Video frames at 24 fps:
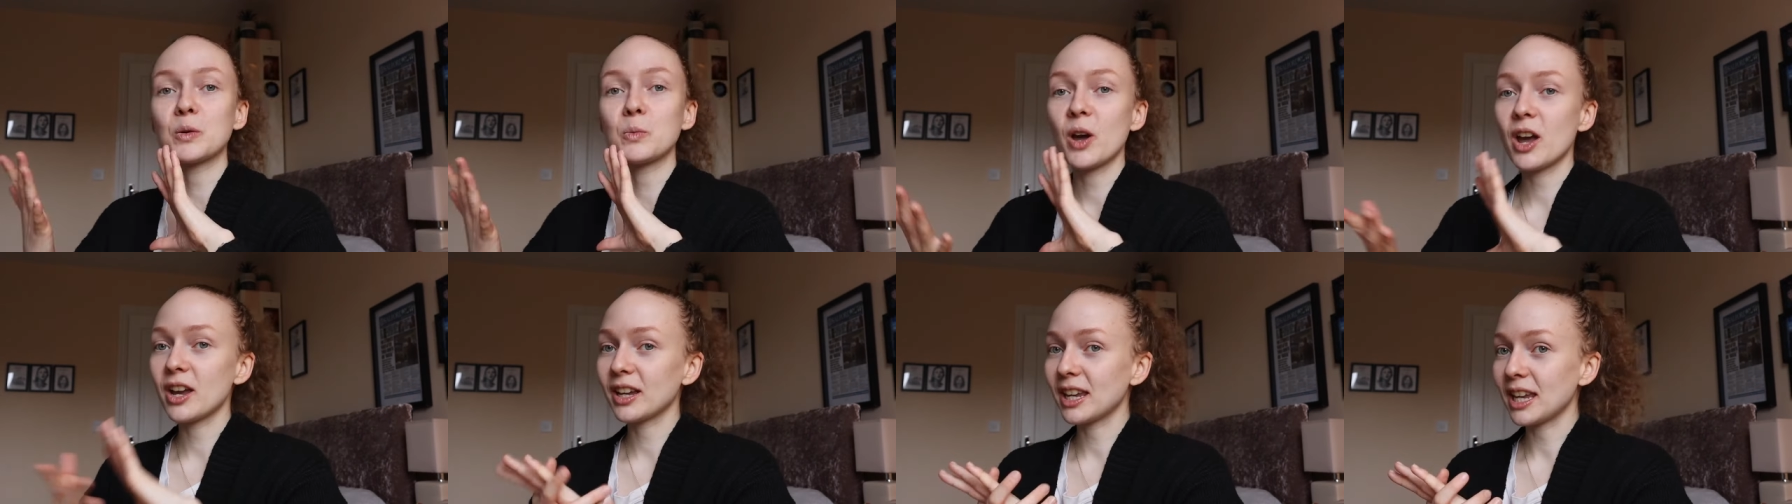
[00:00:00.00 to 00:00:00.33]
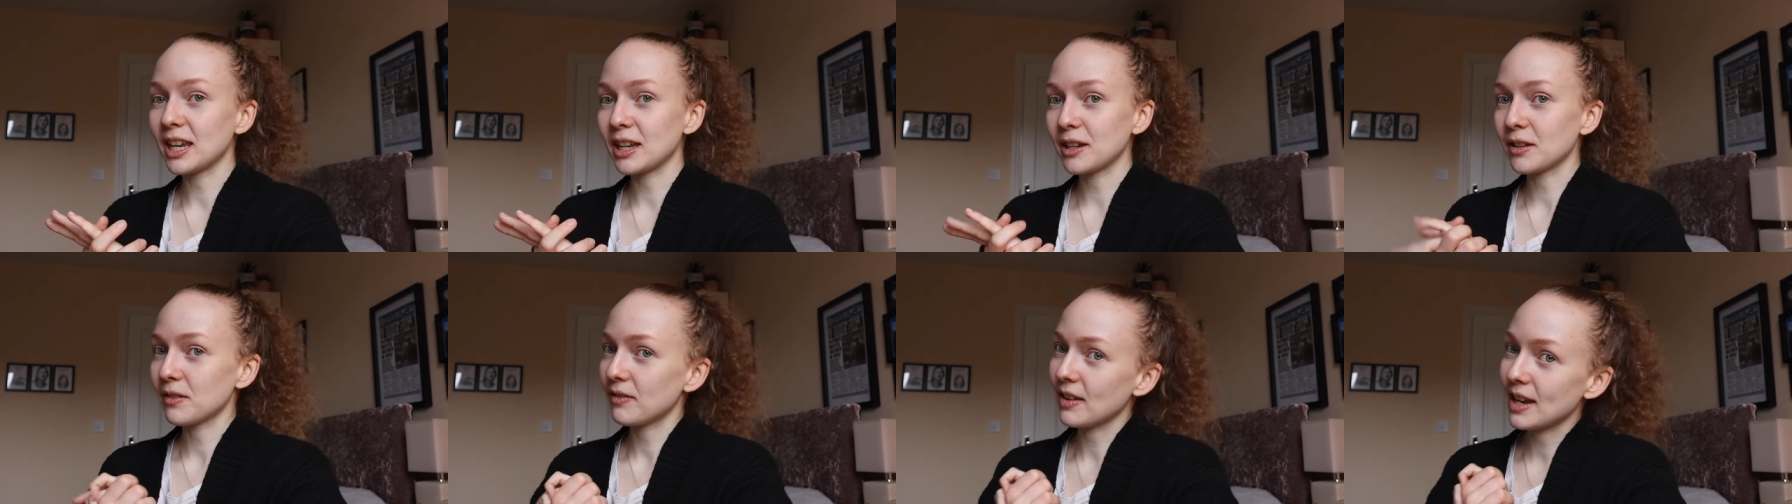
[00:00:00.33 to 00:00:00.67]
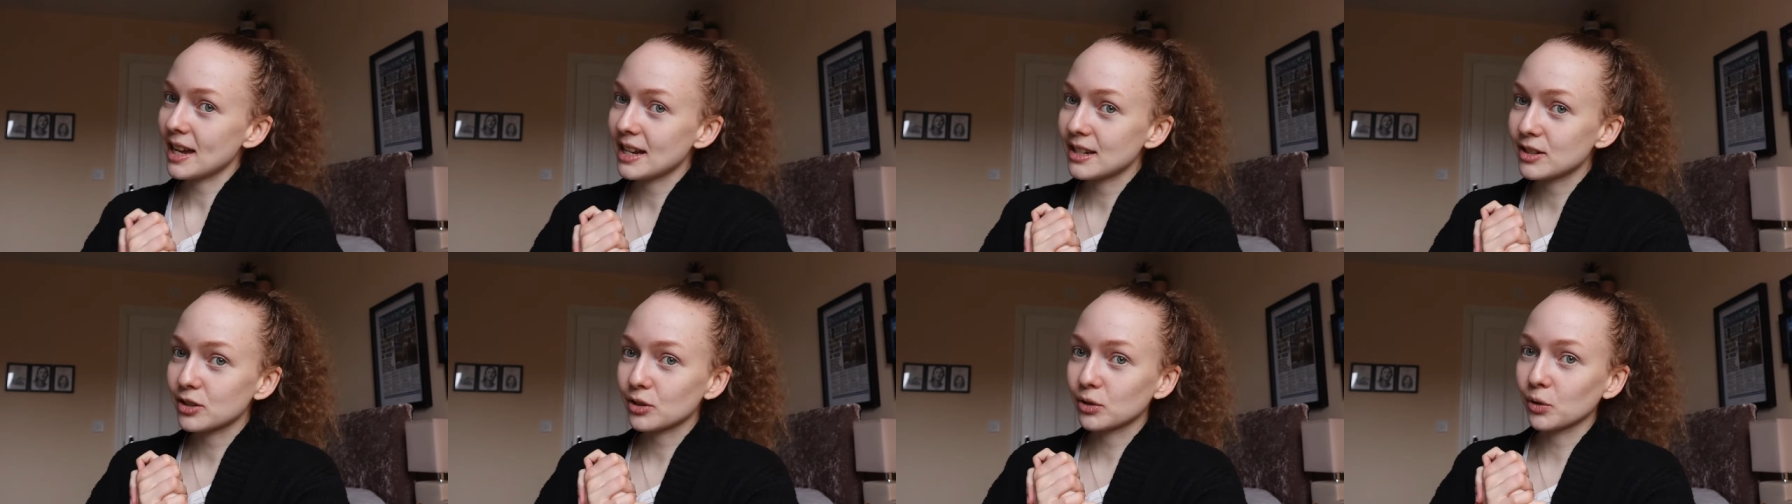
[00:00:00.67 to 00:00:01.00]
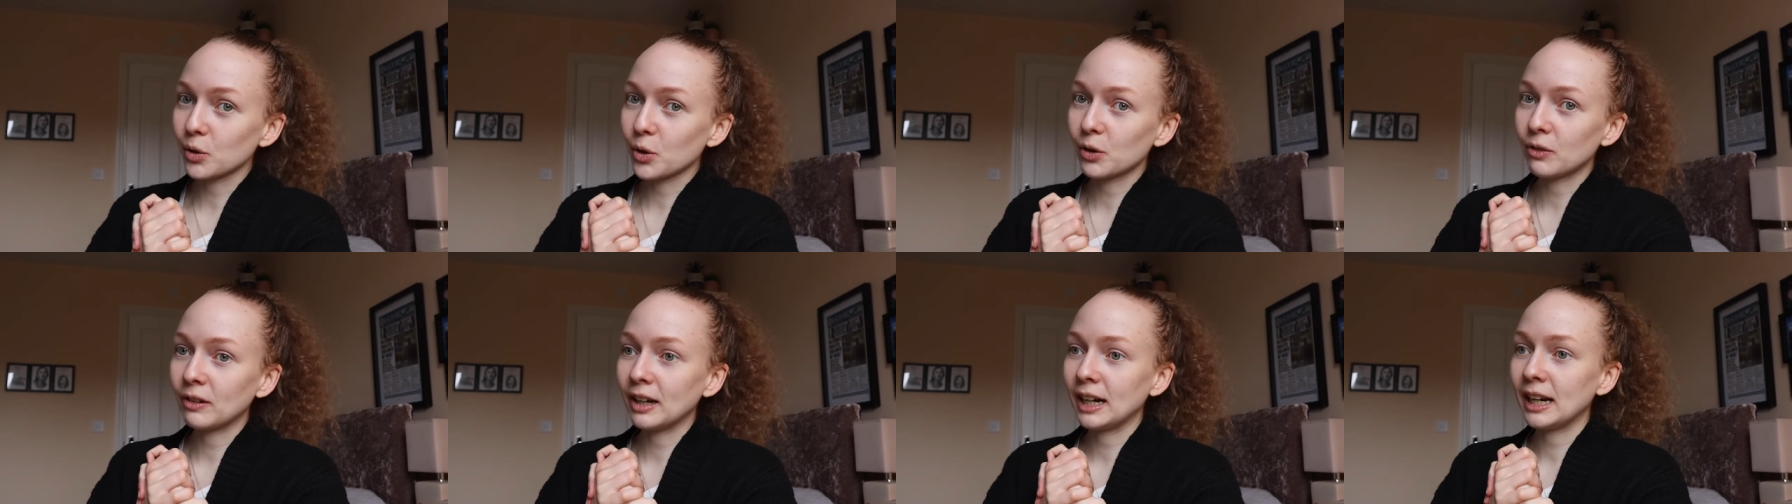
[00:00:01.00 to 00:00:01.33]
working for his
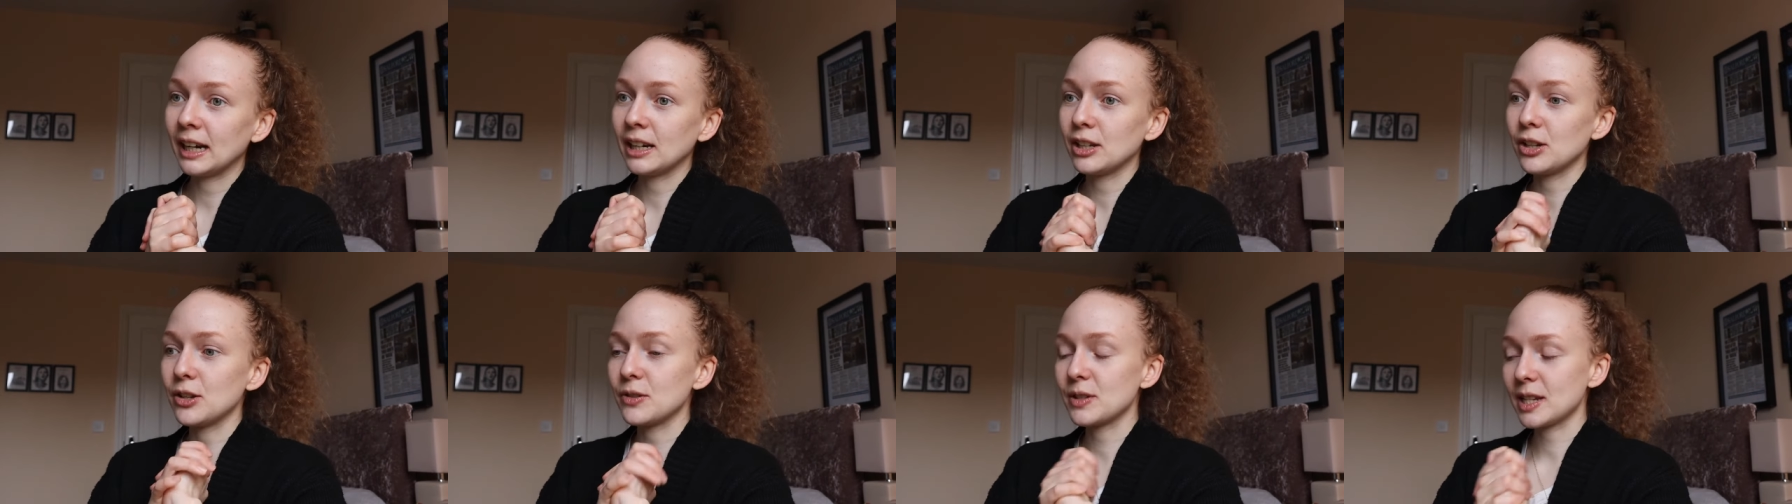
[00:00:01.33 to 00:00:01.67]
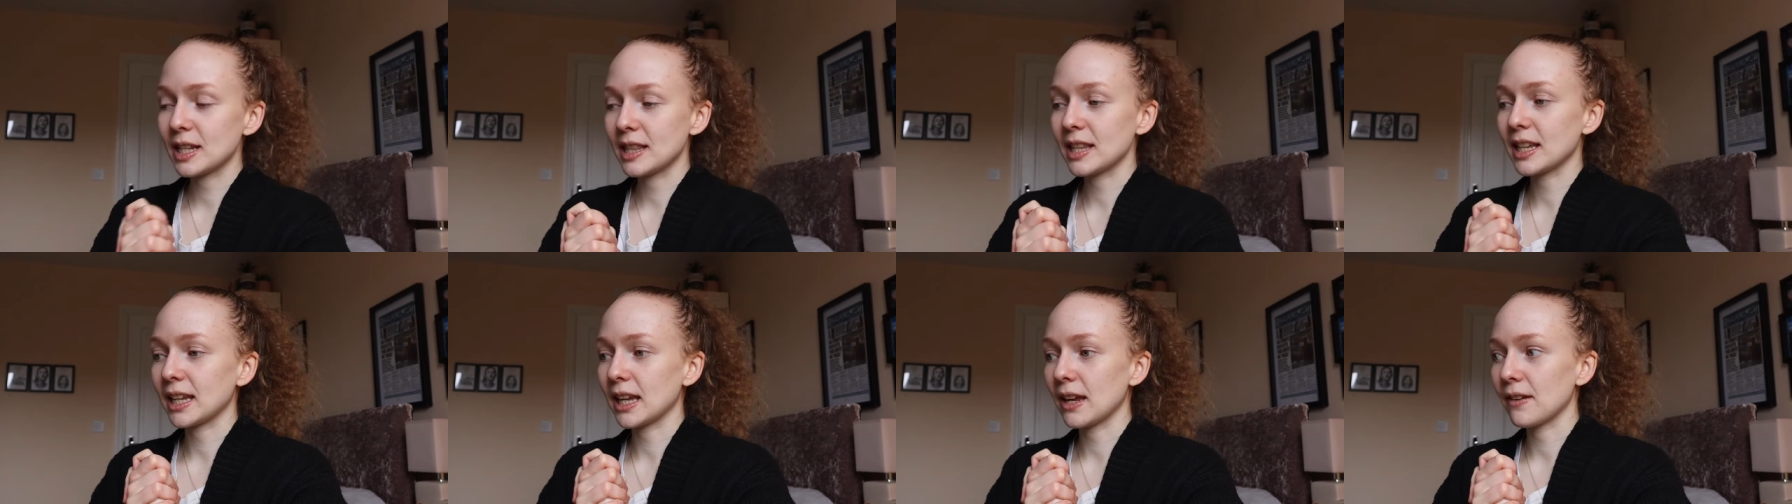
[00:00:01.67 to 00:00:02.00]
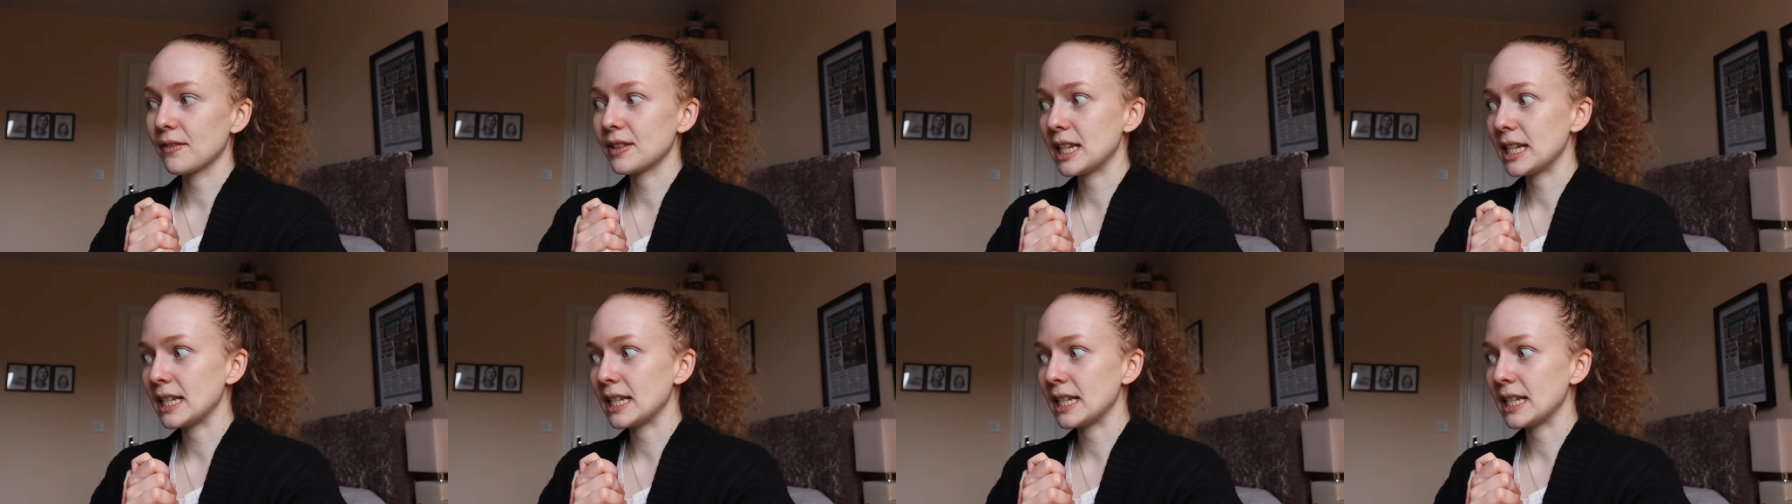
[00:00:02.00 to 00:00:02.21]
glory, using the gifts